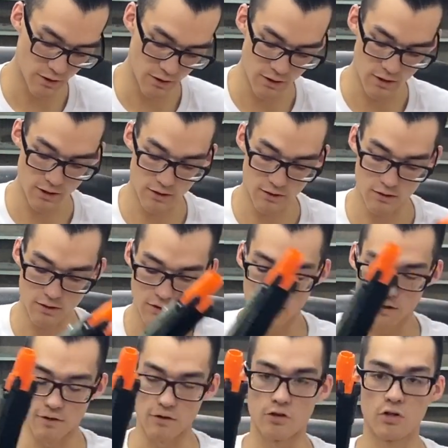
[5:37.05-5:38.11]
in
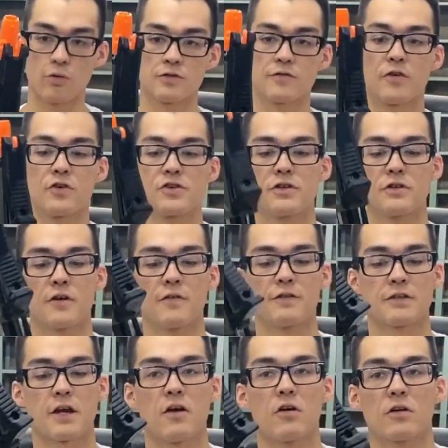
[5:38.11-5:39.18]
the newest version of the
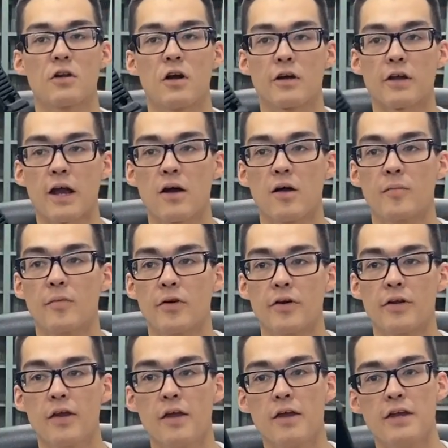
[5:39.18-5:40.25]
town claw and
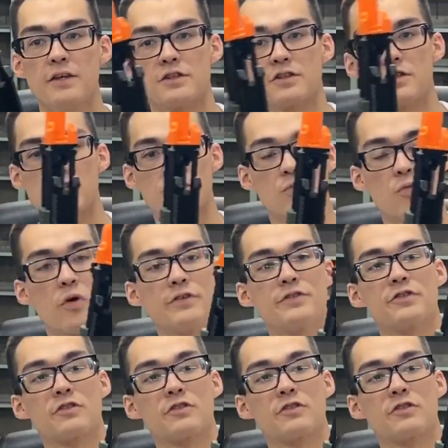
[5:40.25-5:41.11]
caliber is just one